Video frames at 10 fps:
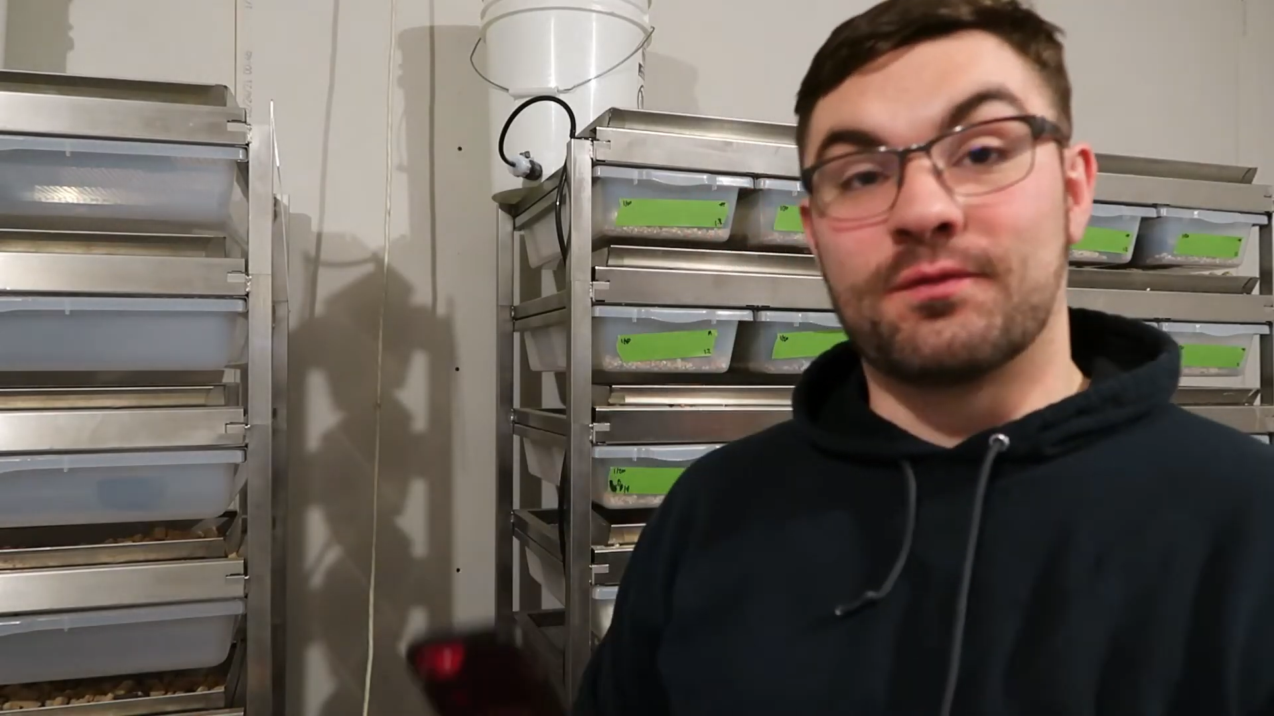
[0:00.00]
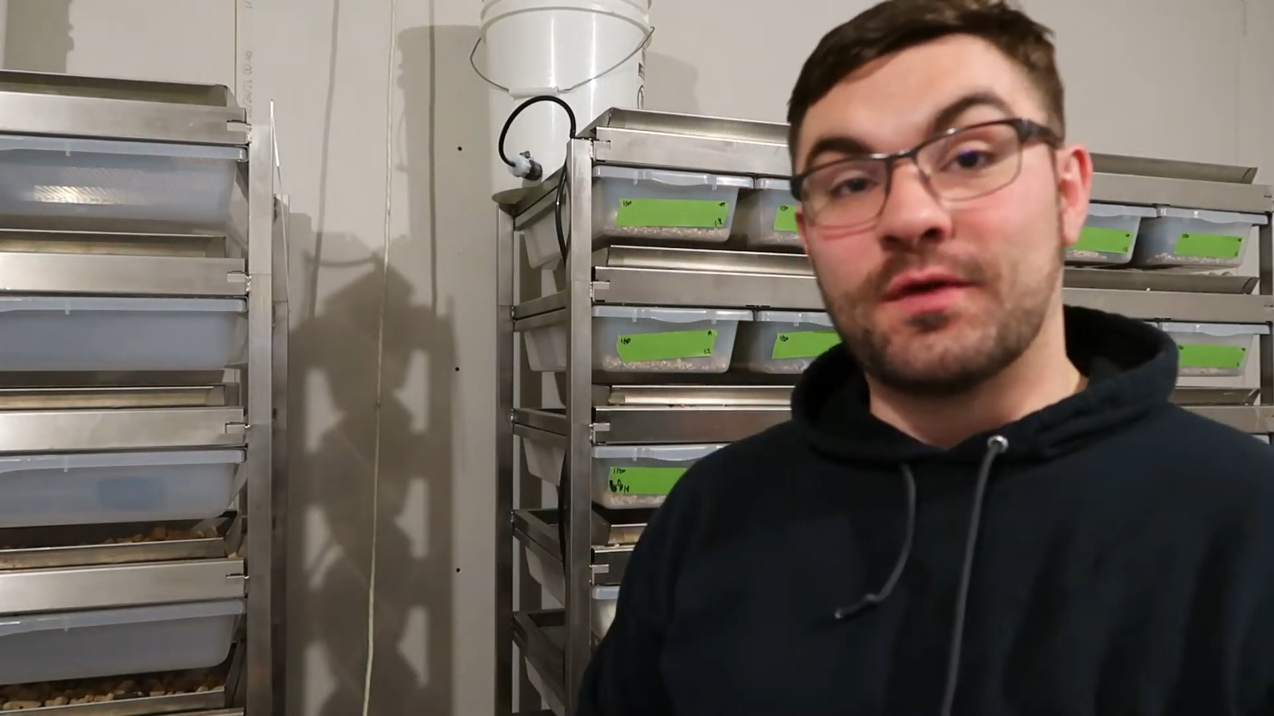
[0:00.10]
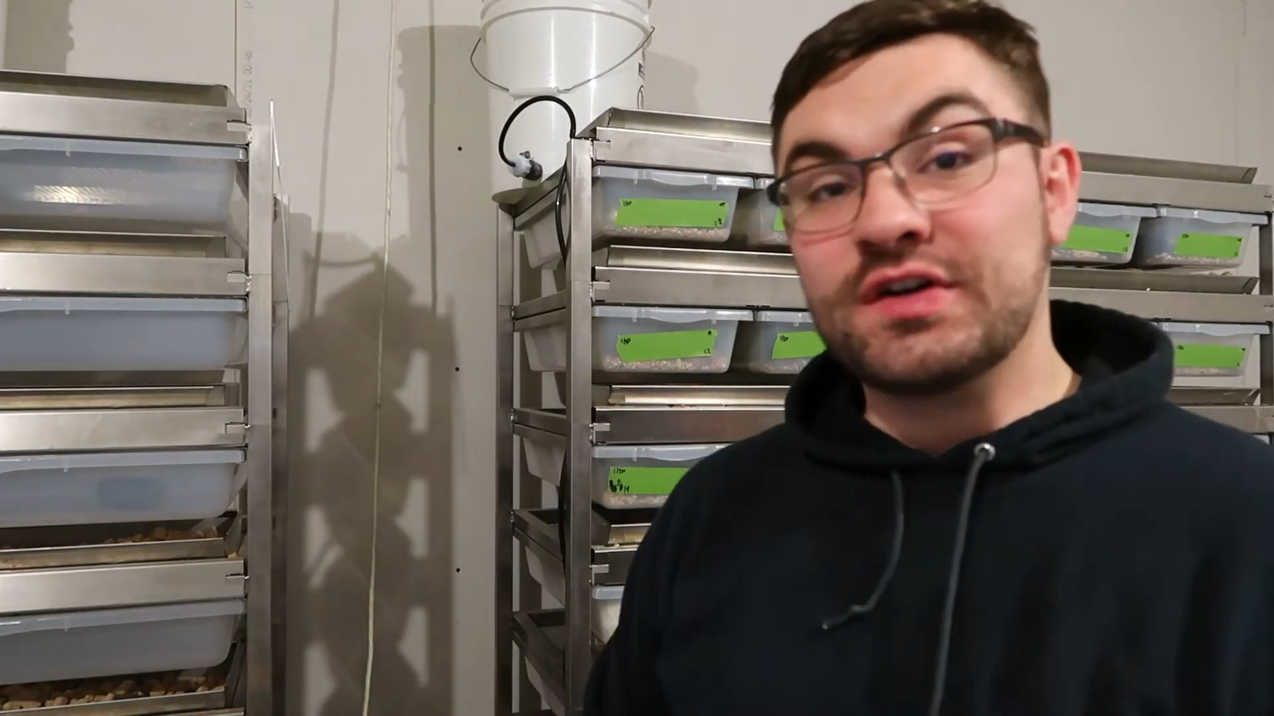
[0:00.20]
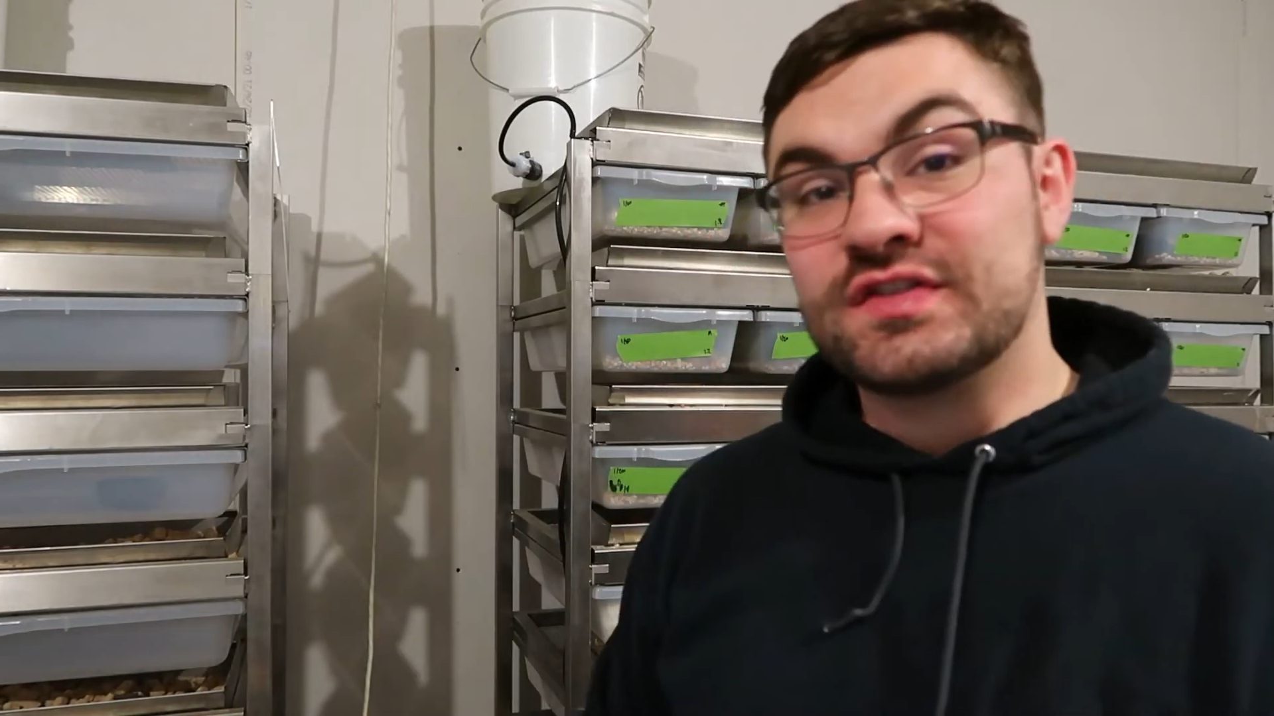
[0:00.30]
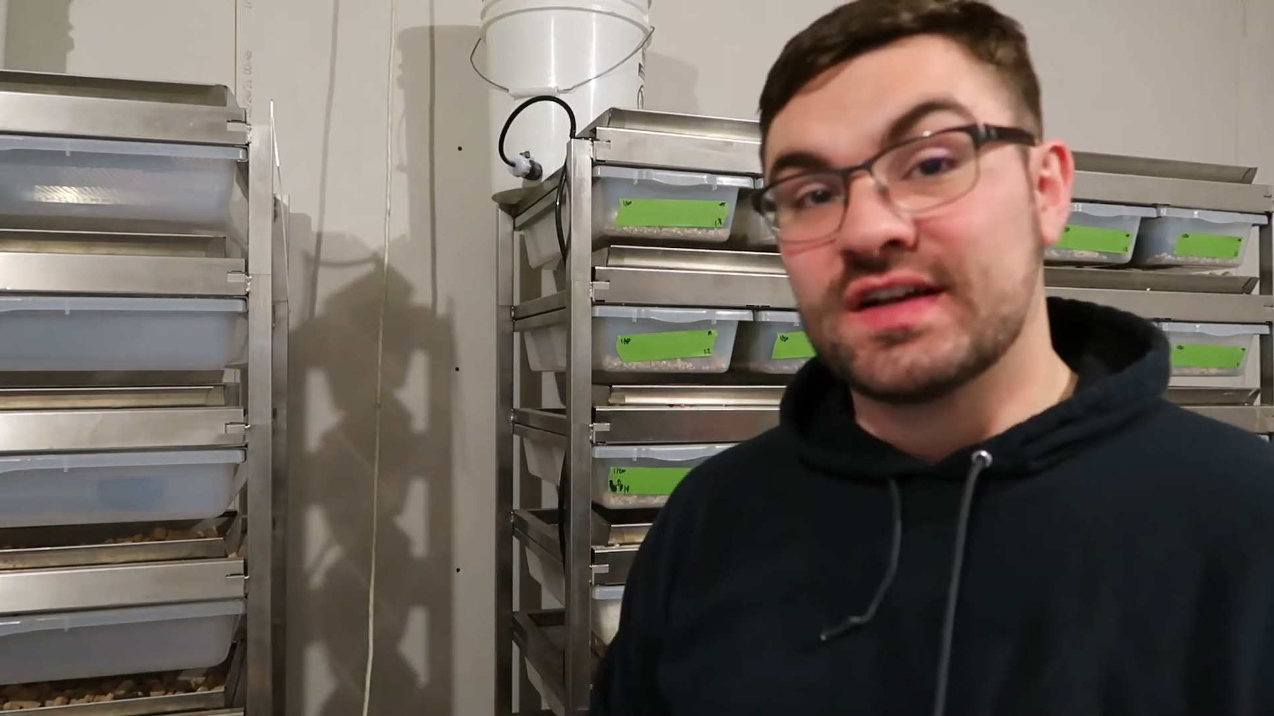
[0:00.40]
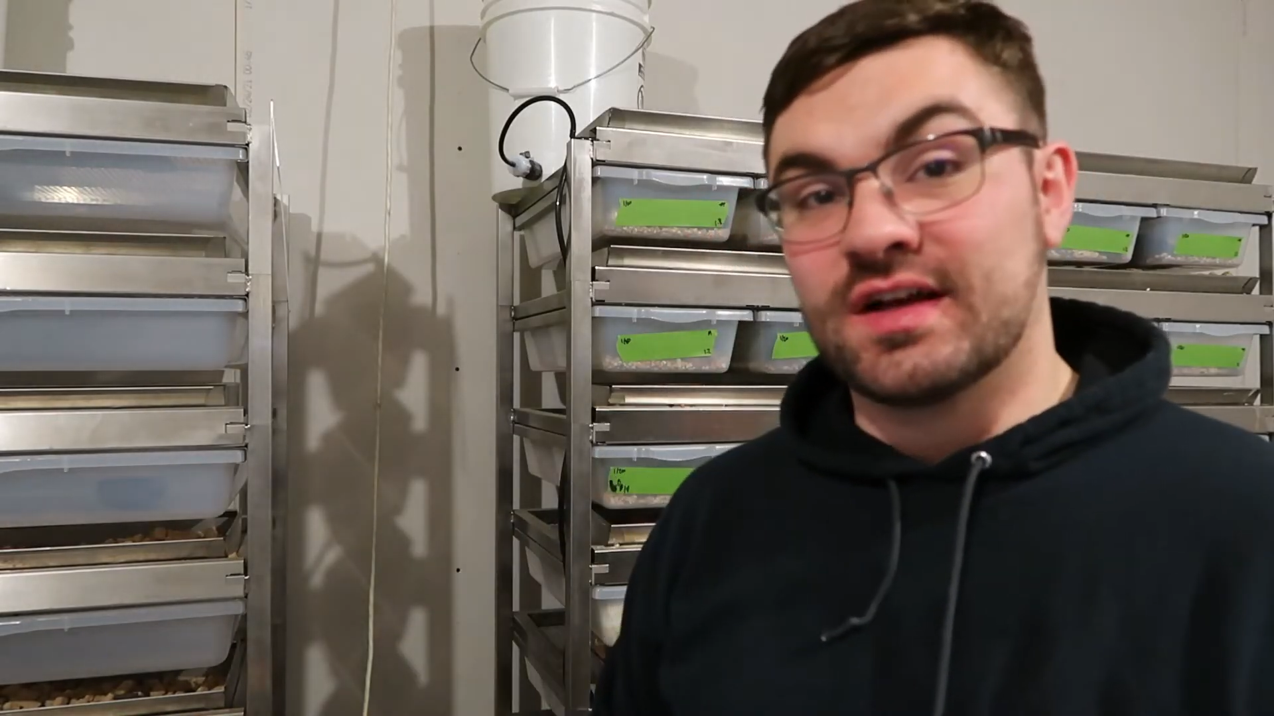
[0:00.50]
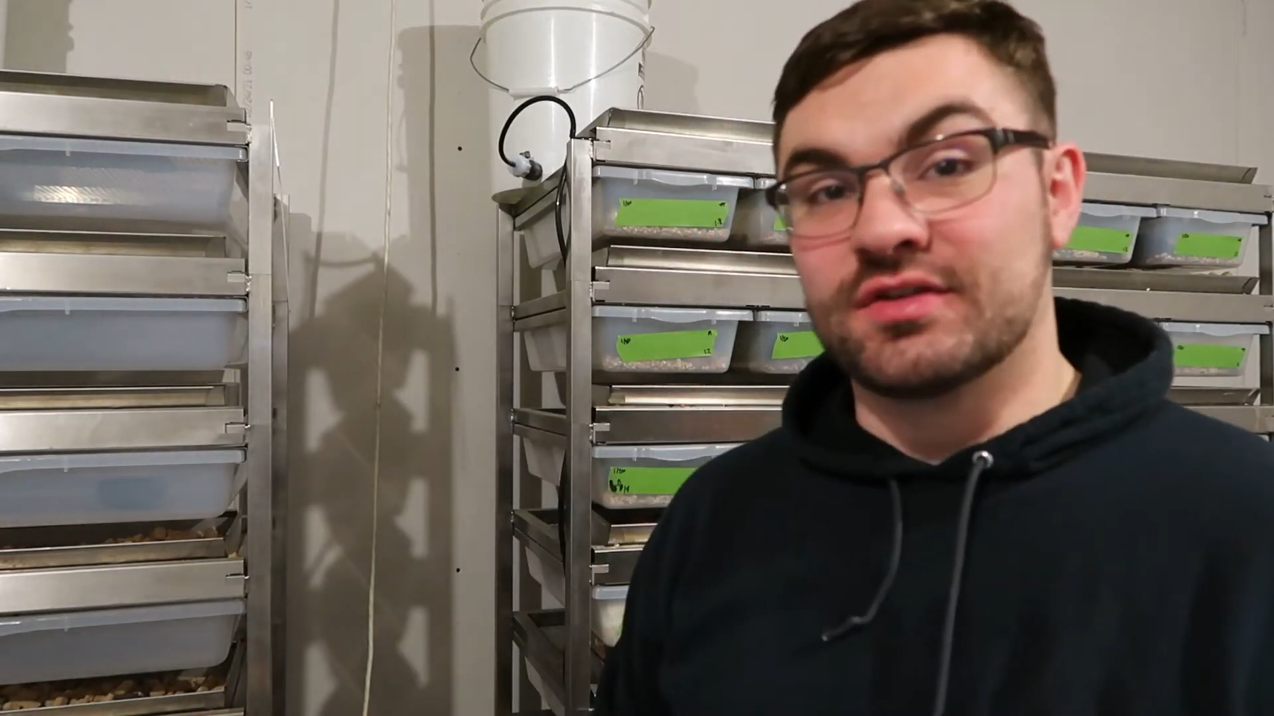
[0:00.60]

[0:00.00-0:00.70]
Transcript: first thing